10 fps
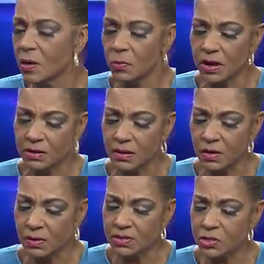when
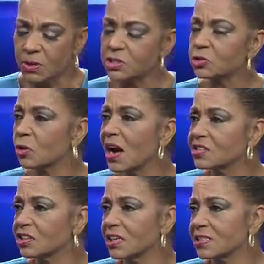so much
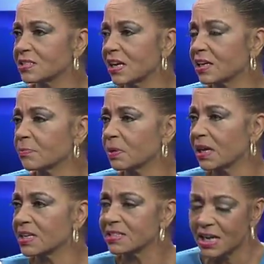tragedy has taken
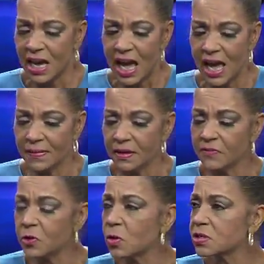place. And then, of
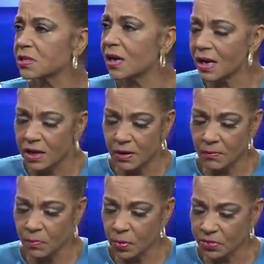course,
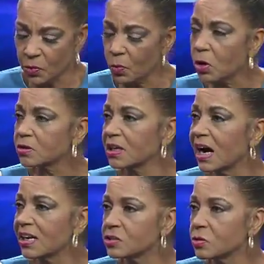with the work that
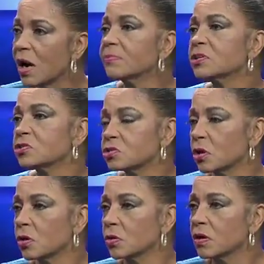I do, I'm
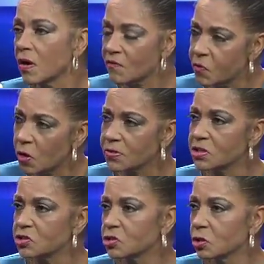concerned for
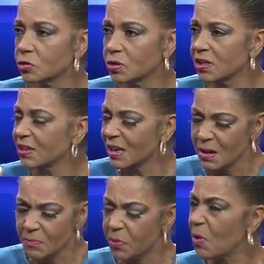these children and
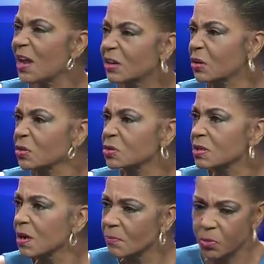predators
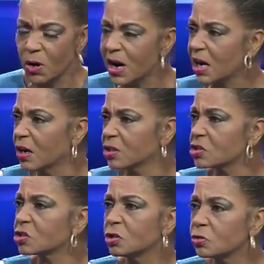preying on
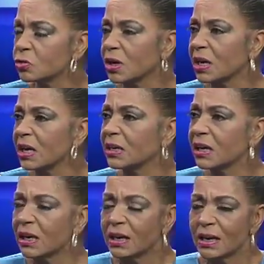children, and
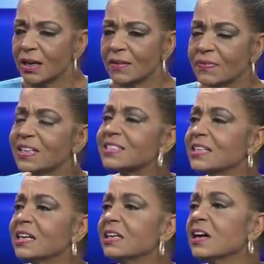they
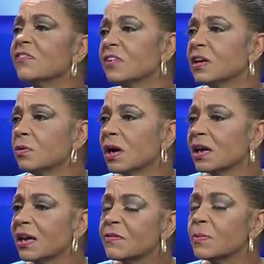see enough anyway,
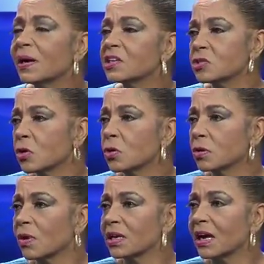and everybody's hurting
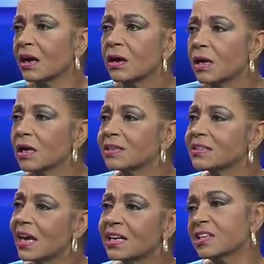right now.
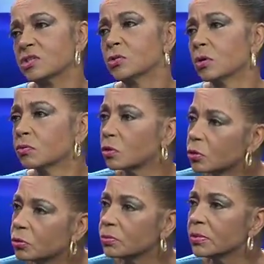Take it to a room.